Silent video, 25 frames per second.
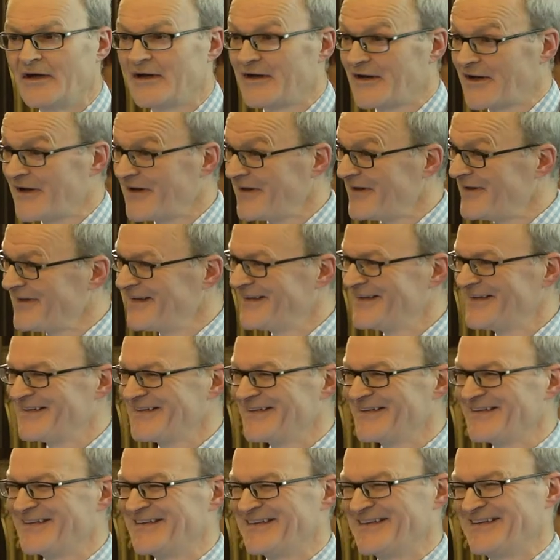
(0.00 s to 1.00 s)
Uh-huh.
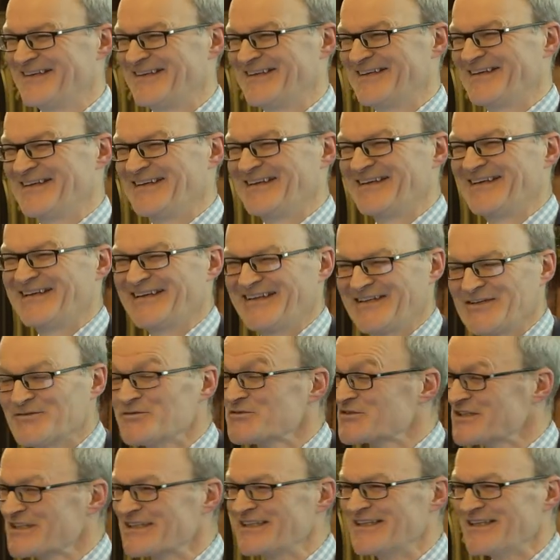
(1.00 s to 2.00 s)
There
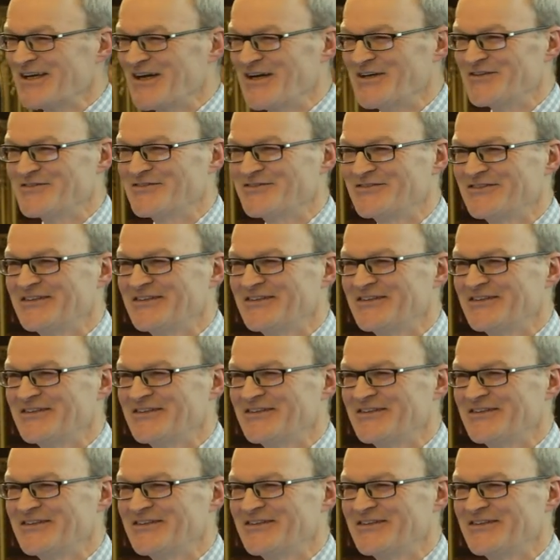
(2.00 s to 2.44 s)
wasn't a knife.